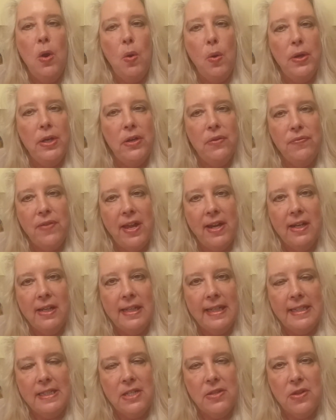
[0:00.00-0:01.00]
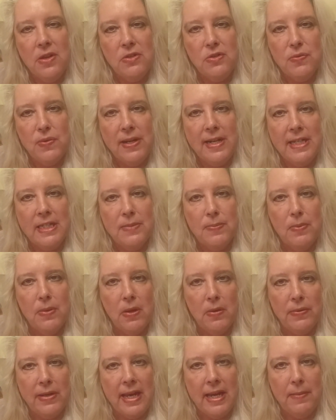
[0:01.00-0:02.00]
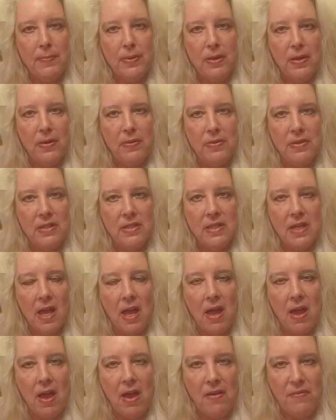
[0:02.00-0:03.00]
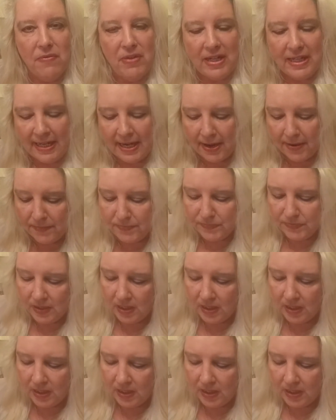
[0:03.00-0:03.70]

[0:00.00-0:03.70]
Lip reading: or you'll find a link to those readings located below this video.